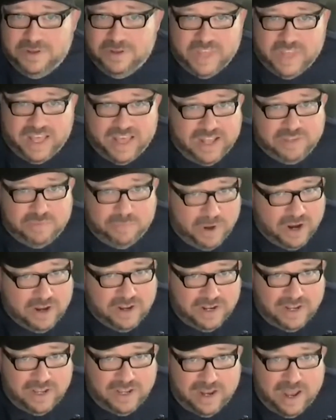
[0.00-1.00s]
That's
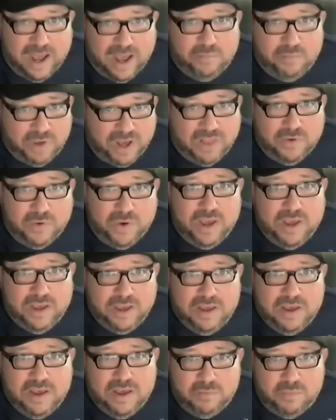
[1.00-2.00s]
marketing now, by the way
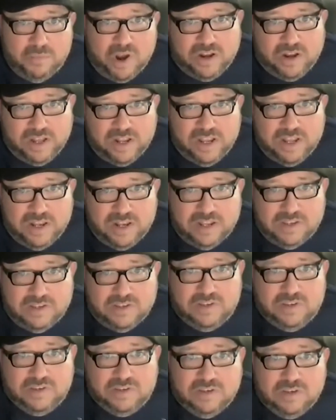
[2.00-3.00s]
marketing
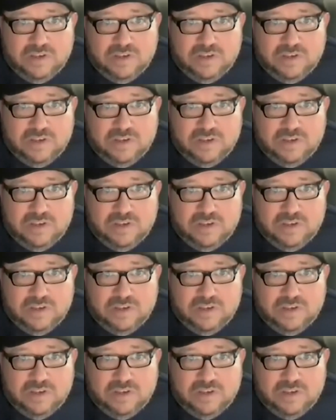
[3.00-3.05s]
is